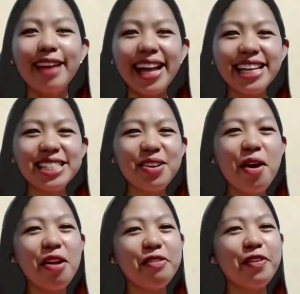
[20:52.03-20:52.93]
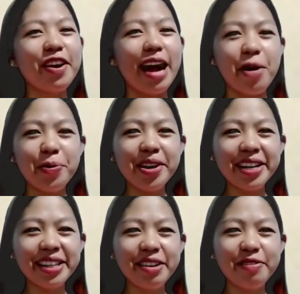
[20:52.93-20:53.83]
That is all for our
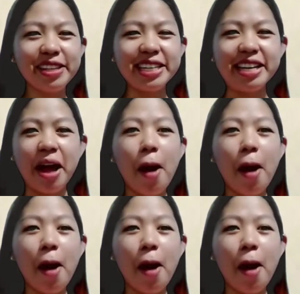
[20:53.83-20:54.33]
activity.